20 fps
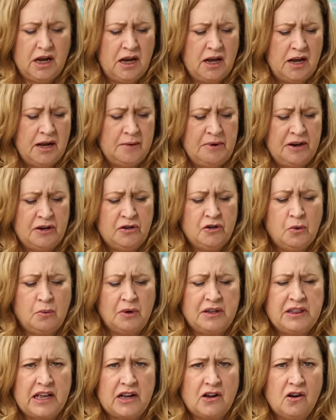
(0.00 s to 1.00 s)
Um, I don't know
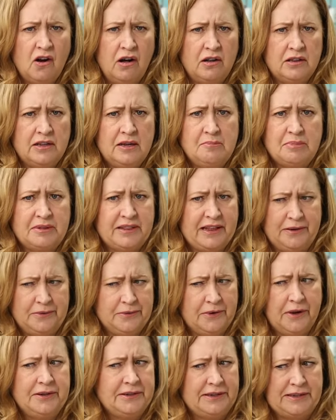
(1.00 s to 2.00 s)
what they call it, but they
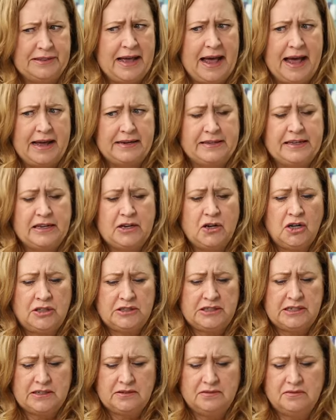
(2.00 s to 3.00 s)
don't call it that. They
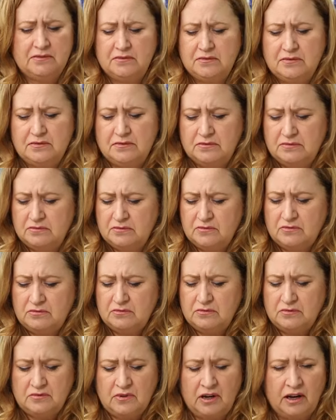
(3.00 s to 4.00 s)
call it,
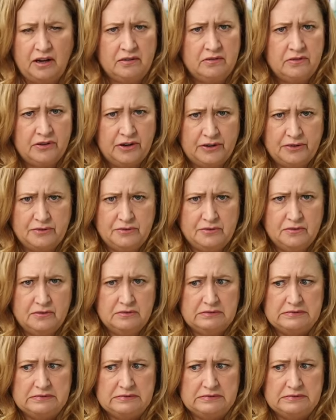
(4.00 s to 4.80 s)
I don't know,